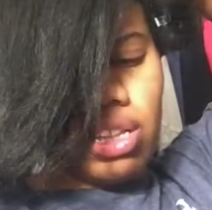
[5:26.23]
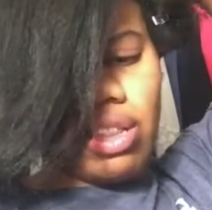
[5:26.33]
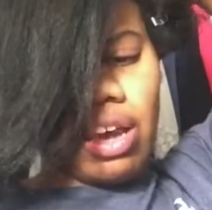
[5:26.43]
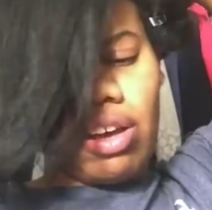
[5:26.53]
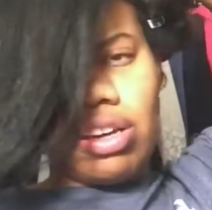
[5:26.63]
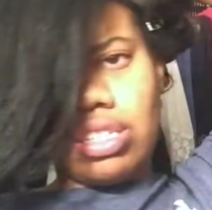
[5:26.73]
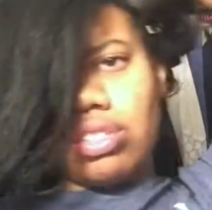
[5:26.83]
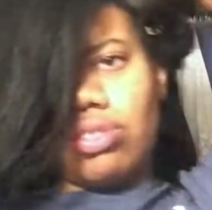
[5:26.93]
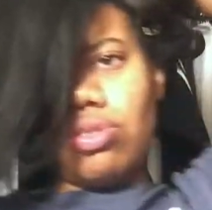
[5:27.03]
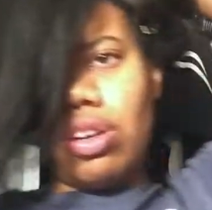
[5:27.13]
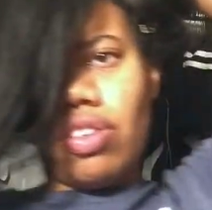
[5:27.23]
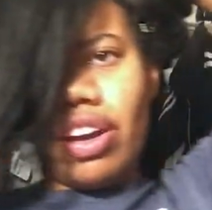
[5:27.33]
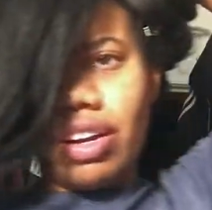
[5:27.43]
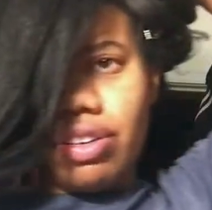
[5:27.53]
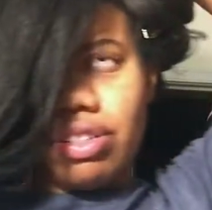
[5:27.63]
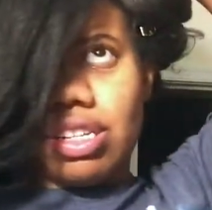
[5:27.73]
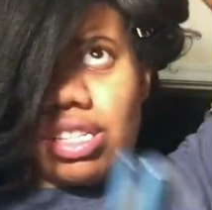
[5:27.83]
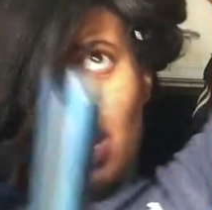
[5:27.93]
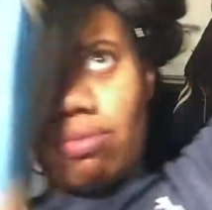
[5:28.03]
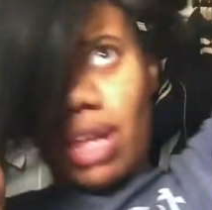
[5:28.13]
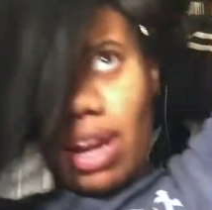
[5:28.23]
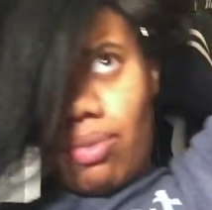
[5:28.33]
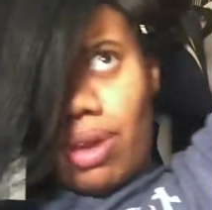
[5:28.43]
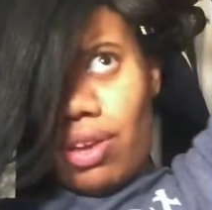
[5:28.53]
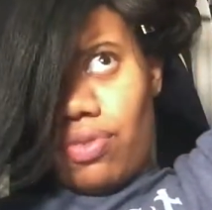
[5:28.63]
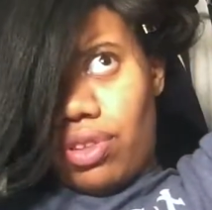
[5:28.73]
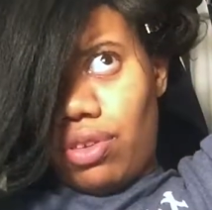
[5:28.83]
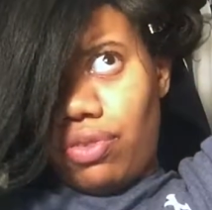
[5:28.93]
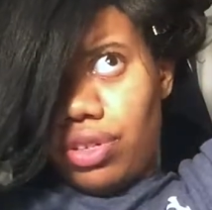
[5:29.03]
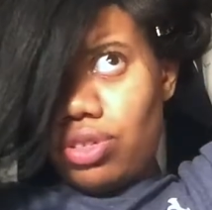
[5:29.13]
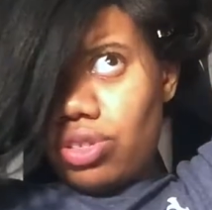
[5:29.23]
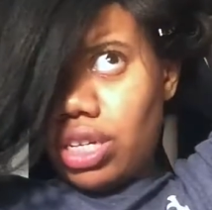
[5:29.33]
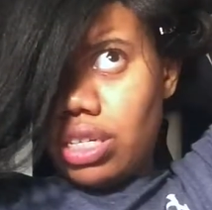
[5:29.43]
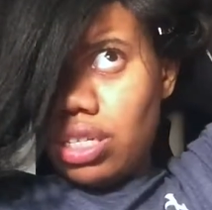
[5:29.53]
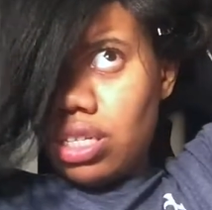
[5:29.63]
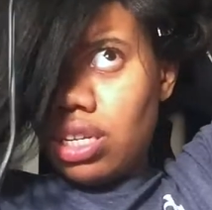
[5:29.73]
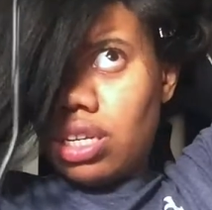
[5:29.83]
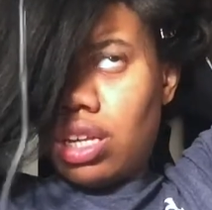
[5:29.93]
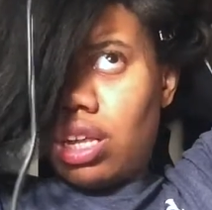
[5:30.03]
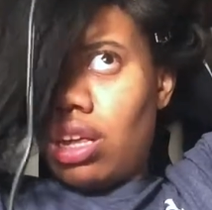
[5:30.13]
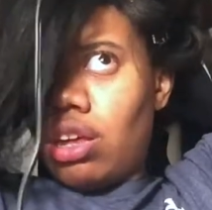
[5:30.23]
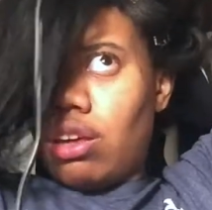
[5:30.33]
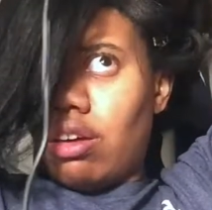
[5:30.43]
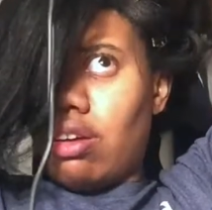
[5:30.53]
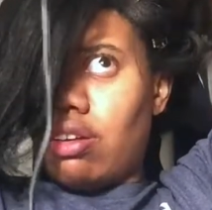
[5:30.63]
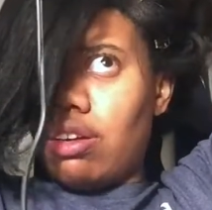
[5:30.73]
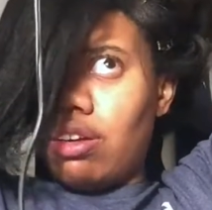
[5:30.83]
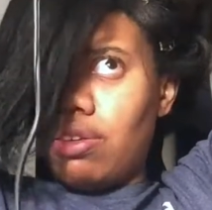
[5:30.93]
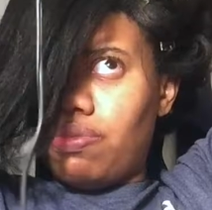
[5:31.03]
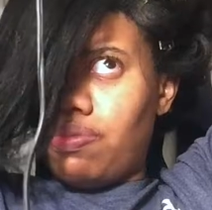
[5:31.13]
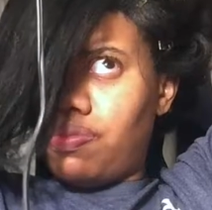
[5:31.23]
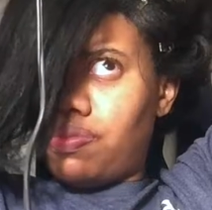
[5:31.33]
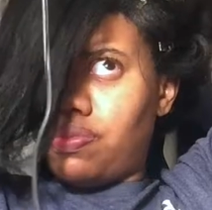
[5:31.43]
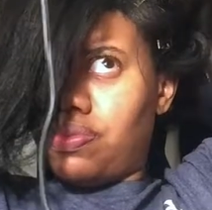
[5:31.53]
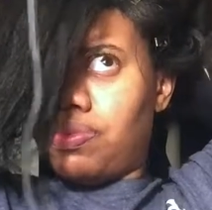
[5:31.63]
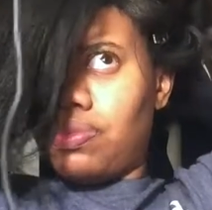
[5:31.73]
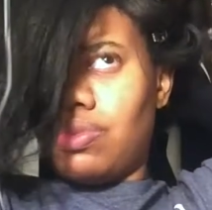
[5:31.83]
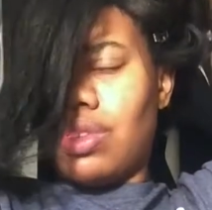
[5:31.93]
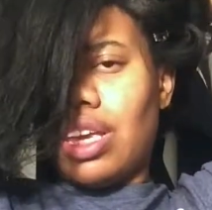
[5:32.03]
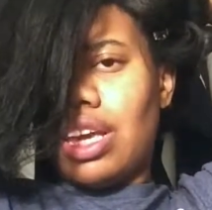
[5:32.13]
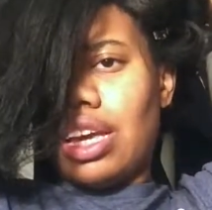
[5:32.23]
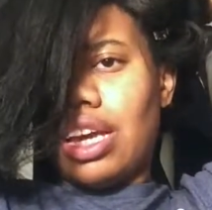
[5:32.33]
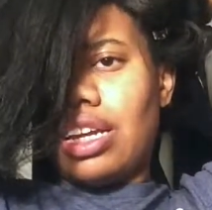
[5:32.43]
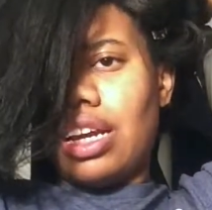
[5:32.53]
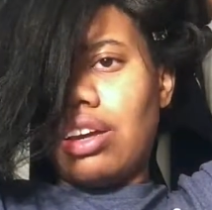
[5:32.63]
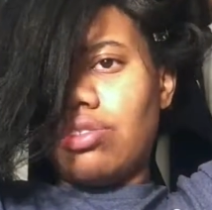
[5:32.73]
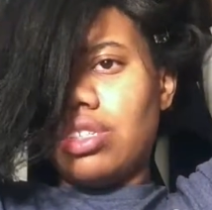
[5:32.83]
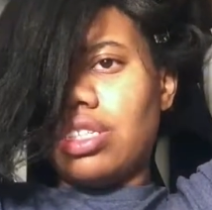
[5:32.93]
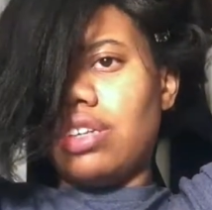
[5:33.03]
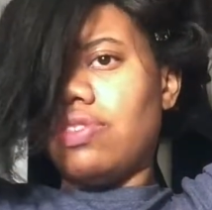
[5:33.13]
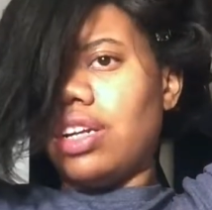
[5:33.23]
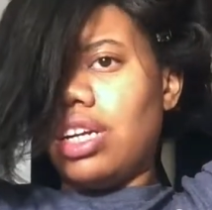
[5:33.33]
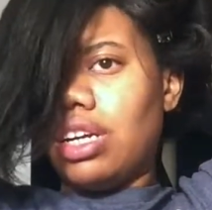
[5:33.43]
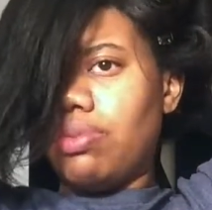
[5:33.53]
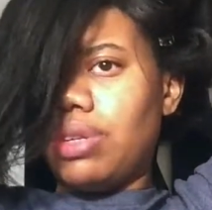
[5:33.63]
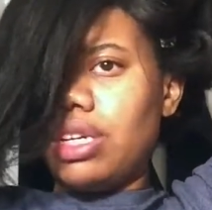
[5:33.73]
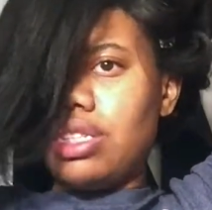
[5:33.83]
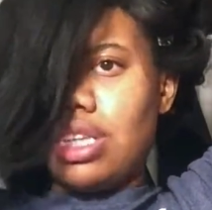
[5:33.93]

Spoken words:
that cost right around the same that I paid for the first dress. I had not received any updates